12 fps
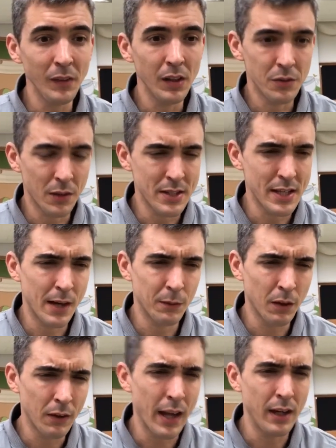So I said,
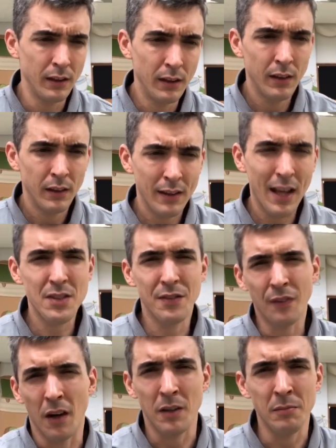all right, that's
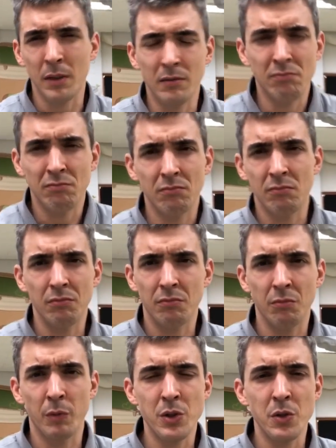fun, but
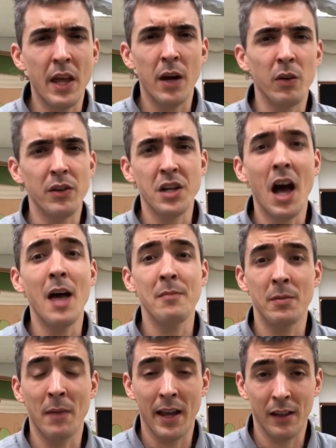we do that all the time
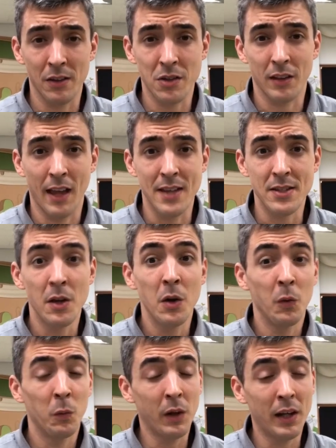in my English class.
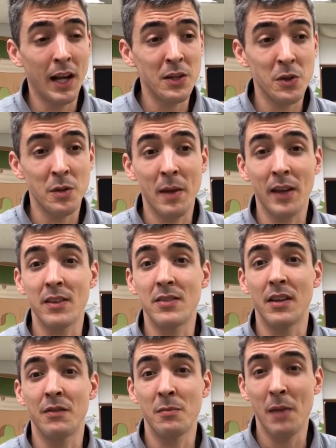What can I do to make
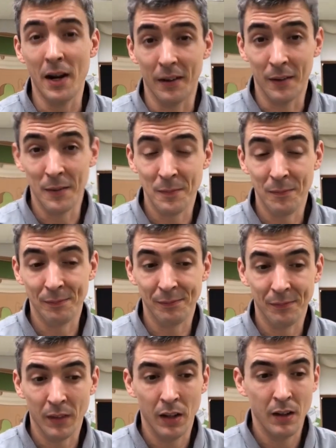this even better?
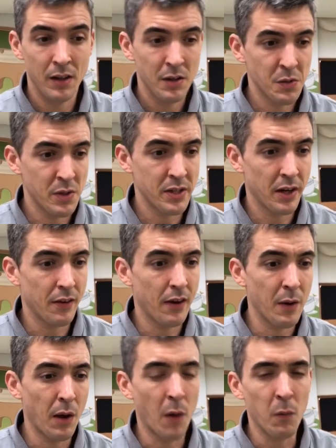So I said, all
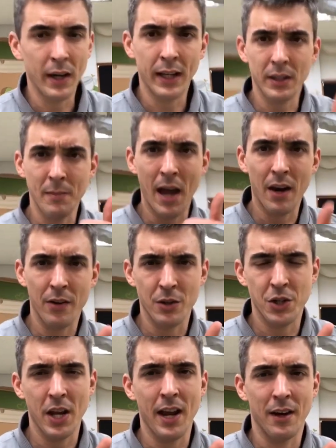right, I wanna get them out of their
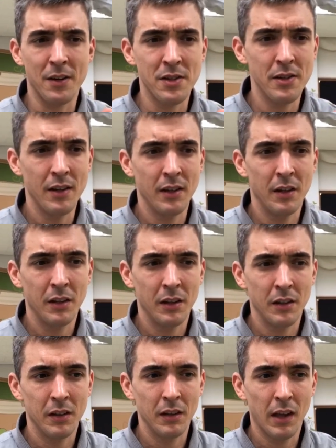chairs.
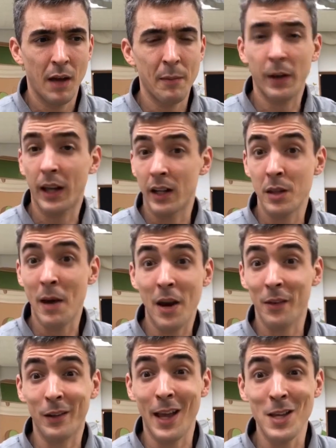How about getting them out
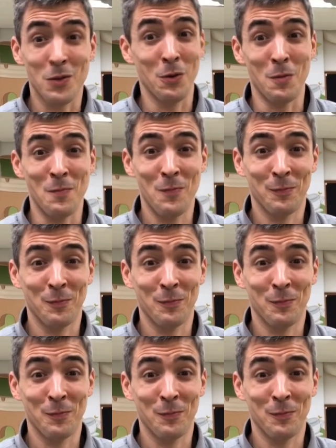of the classroom?